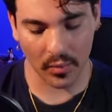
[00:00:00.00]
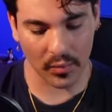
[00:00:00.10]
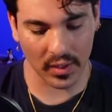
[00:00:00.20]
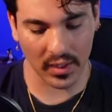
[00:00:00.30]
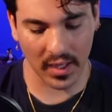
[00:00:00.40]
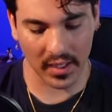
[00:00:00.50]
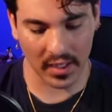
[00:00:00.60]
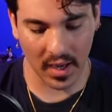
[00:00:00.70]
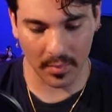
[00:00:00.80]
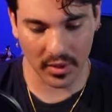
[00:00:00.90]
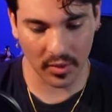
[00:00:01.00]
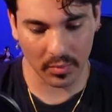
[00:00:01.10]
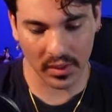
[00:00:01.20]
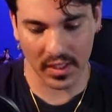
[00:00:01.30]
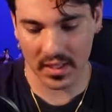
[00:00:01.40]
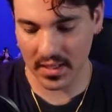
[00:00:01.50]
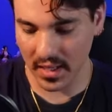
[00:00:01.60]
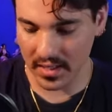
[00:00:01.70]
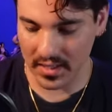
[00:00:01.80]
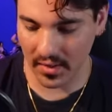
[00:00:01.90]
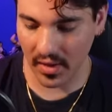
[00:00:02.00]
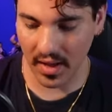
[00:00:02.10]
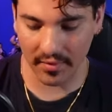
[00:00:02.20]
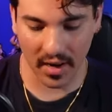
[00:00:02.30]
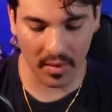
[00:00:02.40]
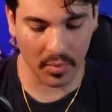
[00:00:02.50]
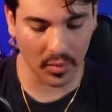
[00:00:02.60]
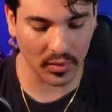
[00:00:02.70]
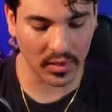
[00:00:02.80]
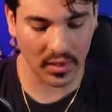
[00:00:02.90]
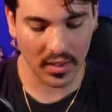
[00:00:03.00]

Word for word: would really like a Yamato, please. I still have not pulled